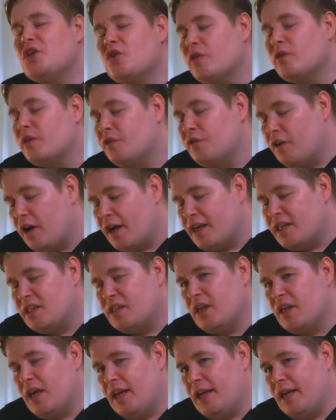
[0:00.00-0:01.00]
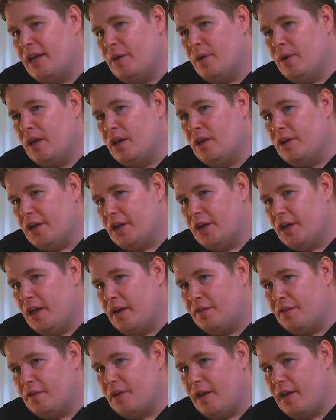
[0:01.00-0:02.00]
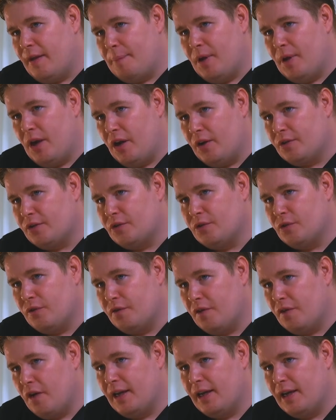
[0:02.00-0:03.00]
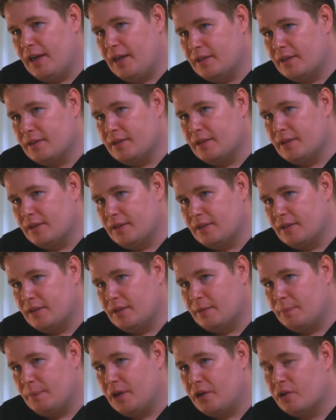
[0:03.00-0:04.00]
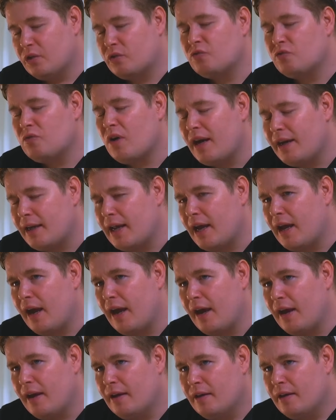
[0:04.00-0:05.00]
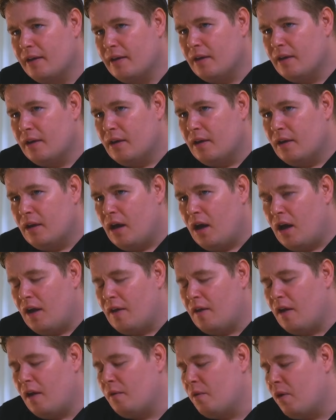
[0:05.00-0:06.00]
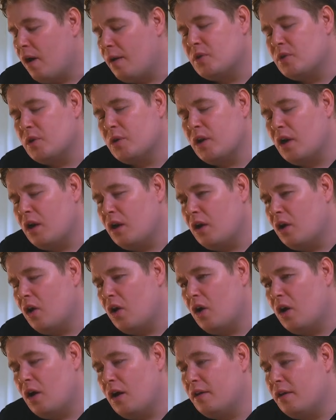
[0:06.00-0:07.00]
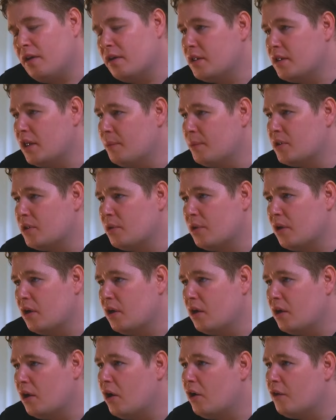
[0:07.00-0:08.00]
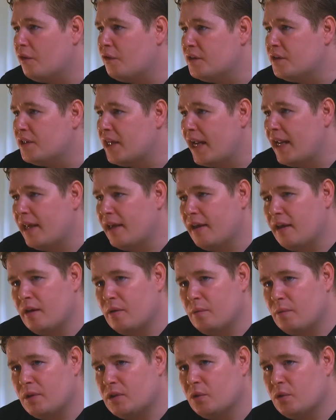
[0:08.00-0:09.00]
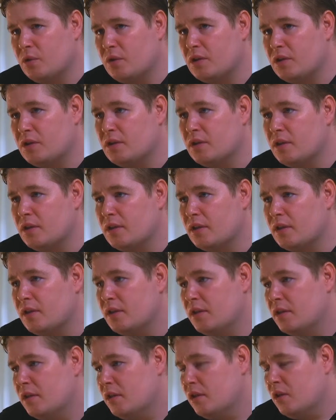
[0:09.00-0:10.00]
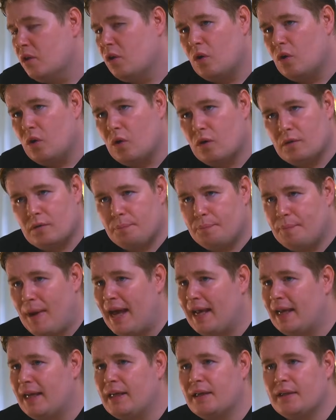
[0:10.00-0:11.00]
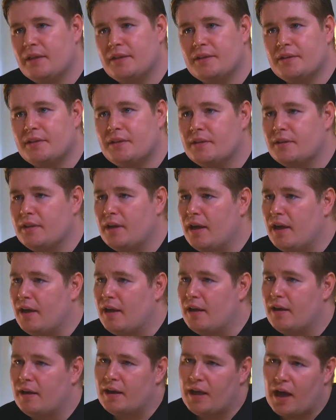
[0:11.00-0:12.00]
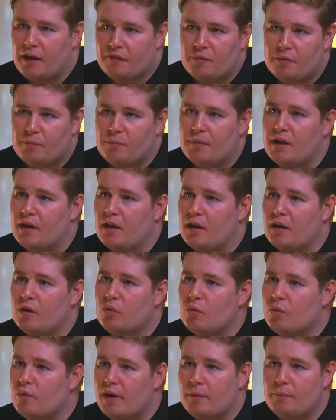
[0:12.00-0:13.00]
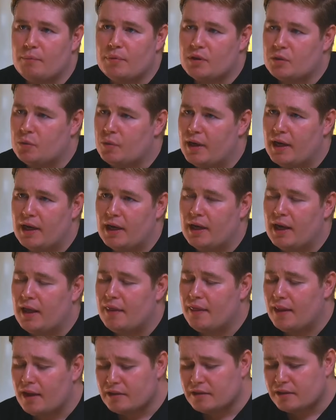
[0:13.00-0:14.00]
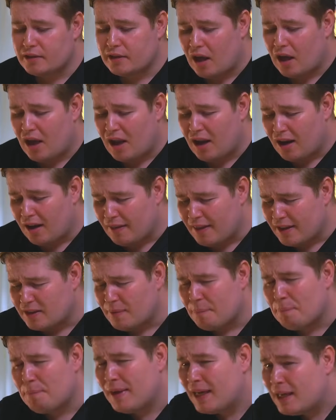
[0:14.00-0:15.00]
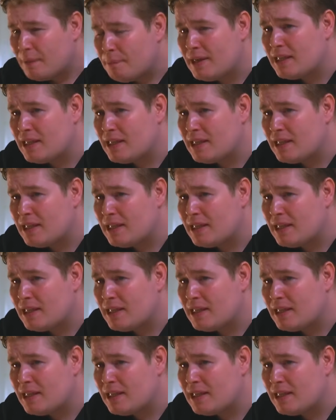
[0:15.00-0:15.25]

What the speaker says: is your advice to anyone looking after their personal finances? Because right now, I'm doing a lot, and the team are doing a lot of data, and we're talking to banks, government, and all in between. And there's a big